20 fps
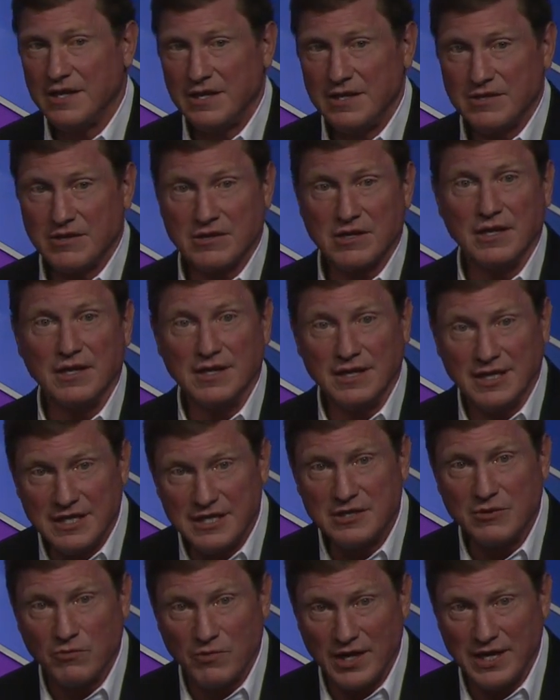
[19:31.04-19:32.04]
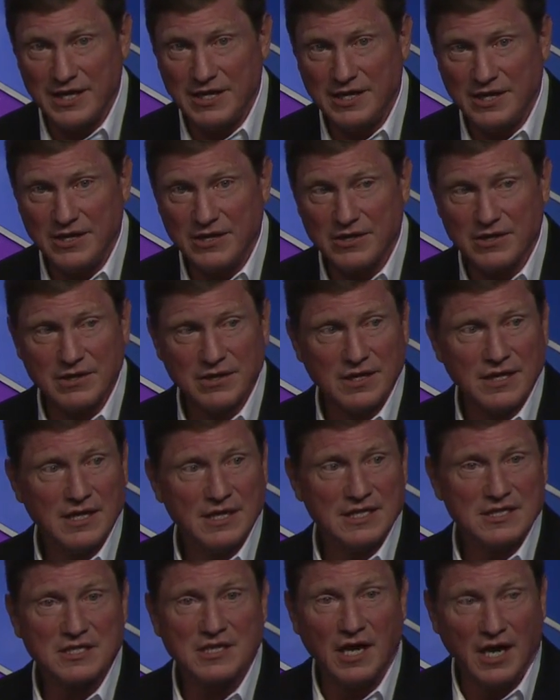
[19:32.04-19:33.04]
that are going to lead the way here
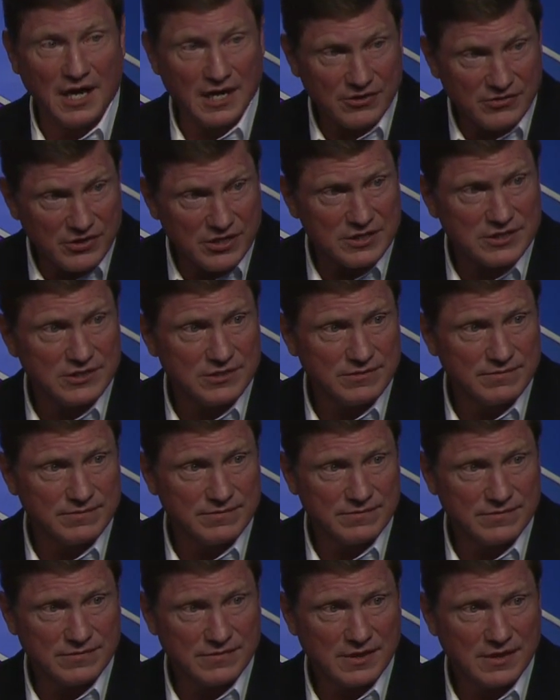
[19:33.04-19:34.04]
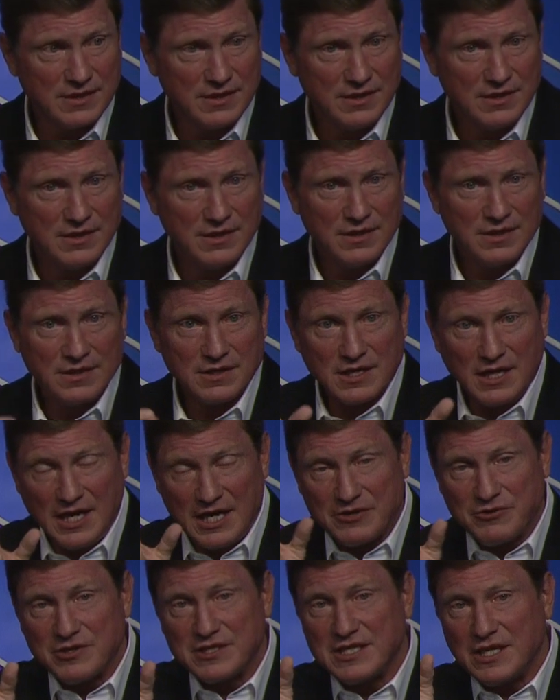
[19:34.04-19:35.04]
is Congress.
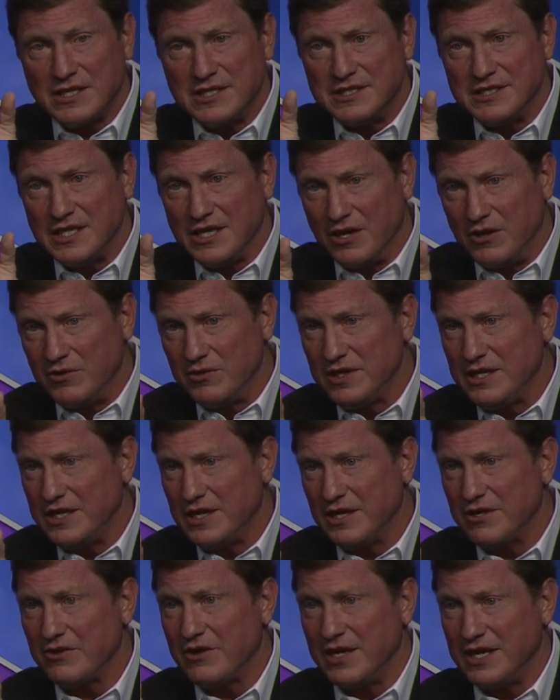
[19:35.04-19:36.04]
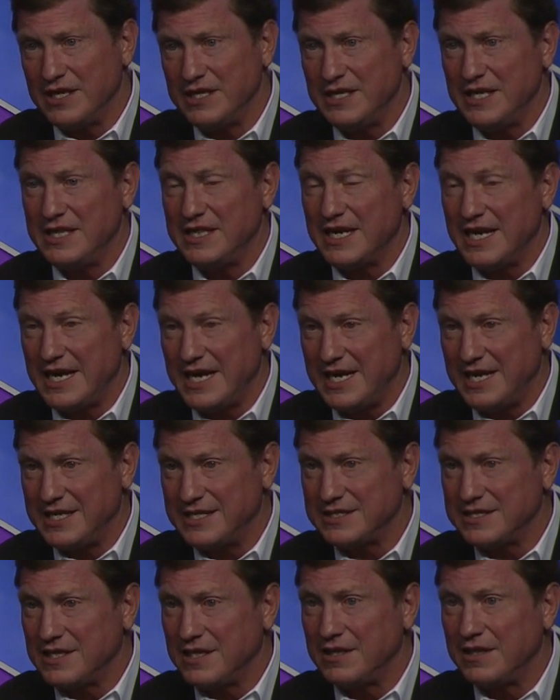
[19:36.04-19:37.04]
Congress is the only other entity that
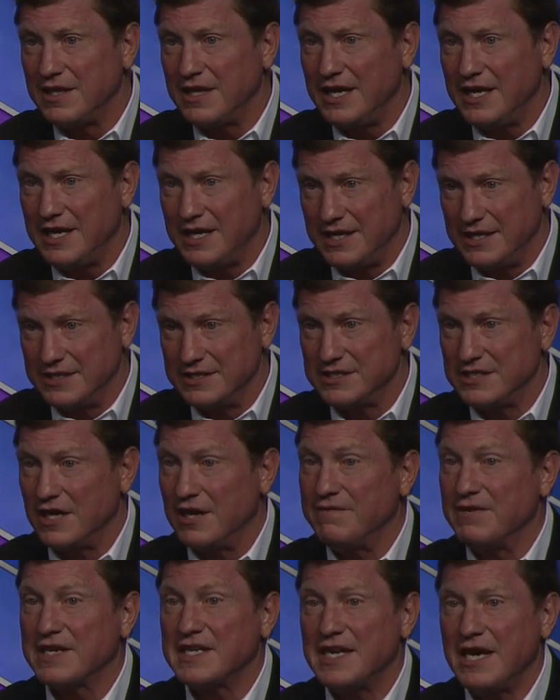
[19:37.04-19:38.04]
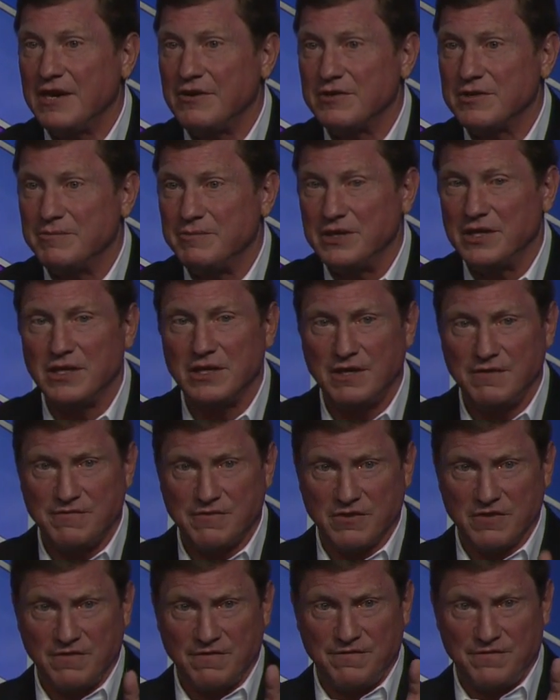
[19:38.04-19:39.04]
has the lens of accountability
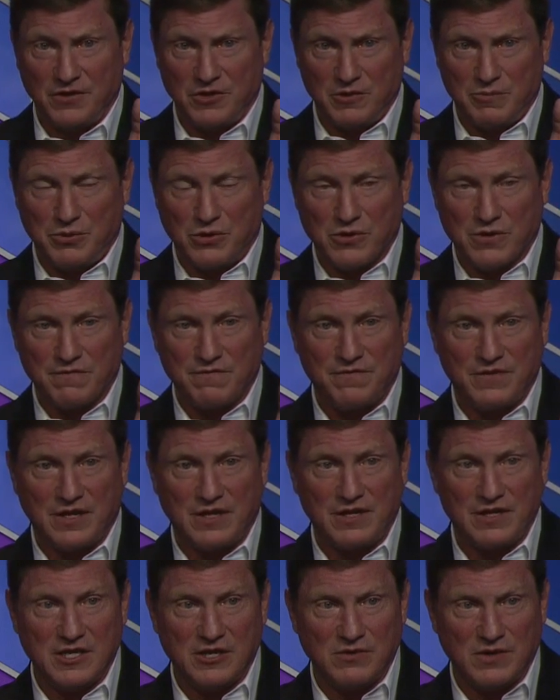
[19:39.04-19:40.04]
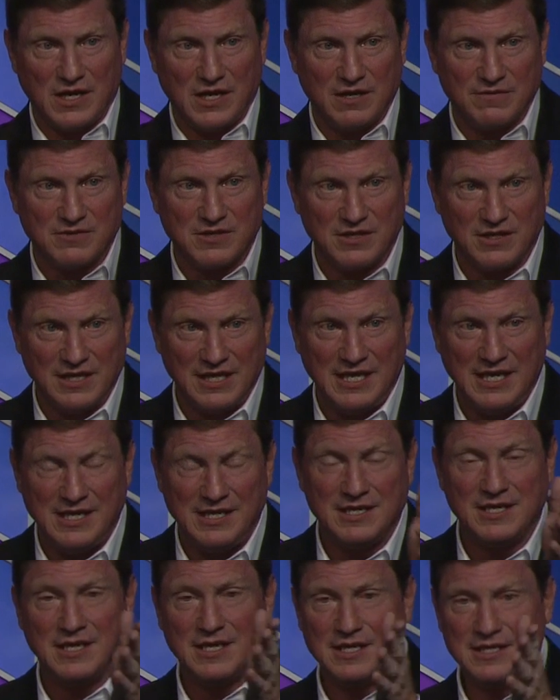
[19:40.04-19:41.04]
for the full portfolio of
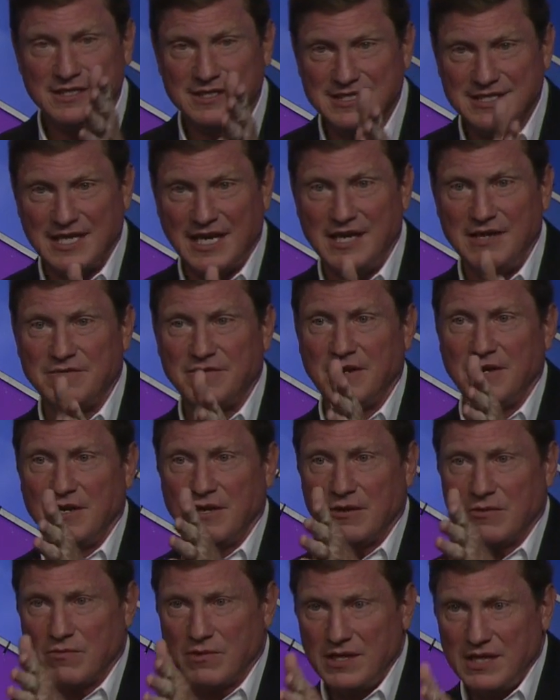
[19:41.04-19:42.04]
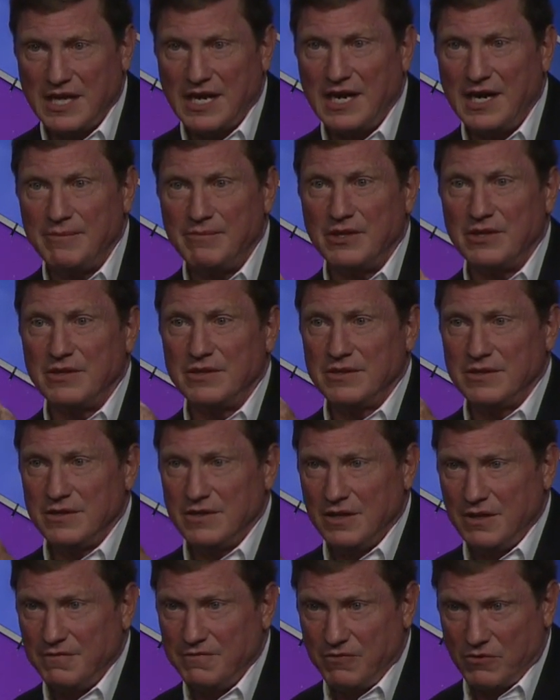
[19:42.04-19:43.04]
clean, safe, reliable,
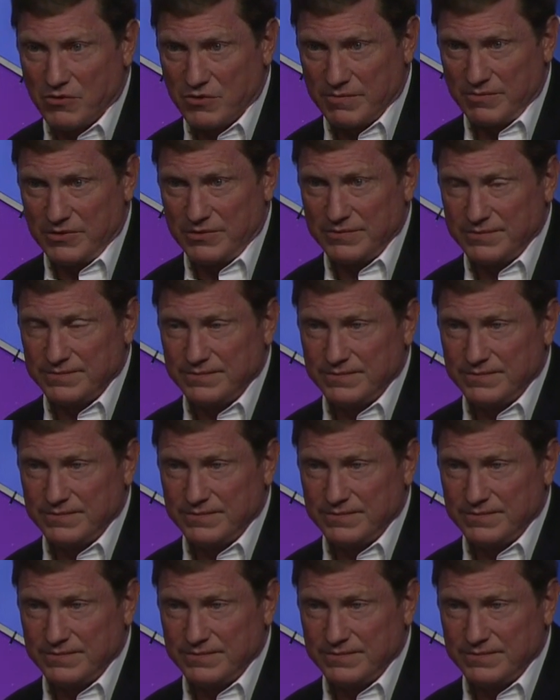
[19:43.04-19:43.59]
affordable.